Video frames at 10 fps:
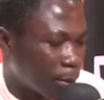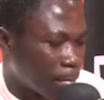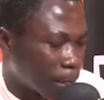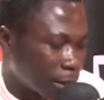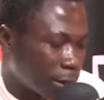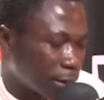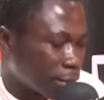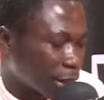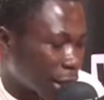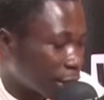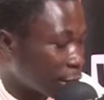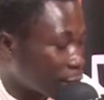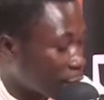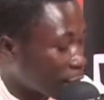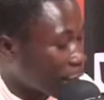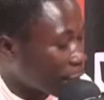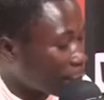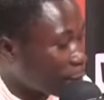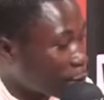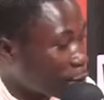di me can't show then I keep
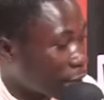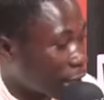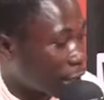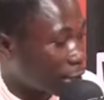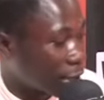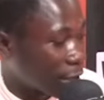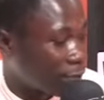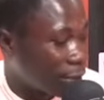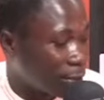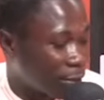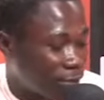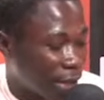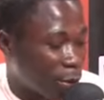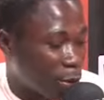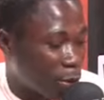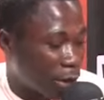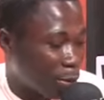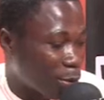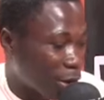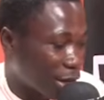on doing that now fi me fi akoko na
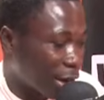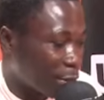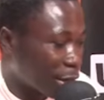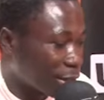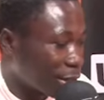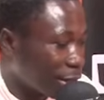mko krama